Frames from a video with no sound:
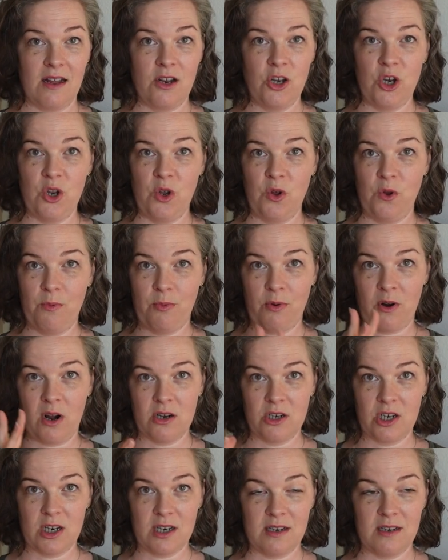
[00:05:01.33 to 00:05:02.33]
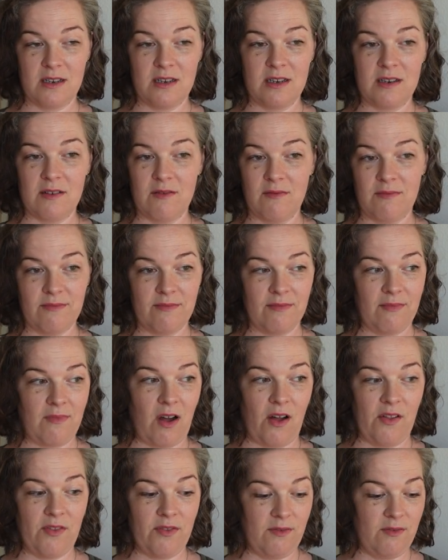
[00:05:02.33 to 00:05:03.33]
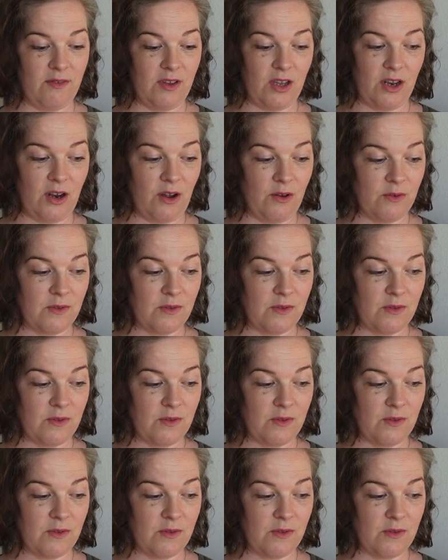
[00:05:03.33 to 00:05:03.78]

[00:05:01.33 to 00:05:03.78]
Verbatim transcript: a new project on, you know,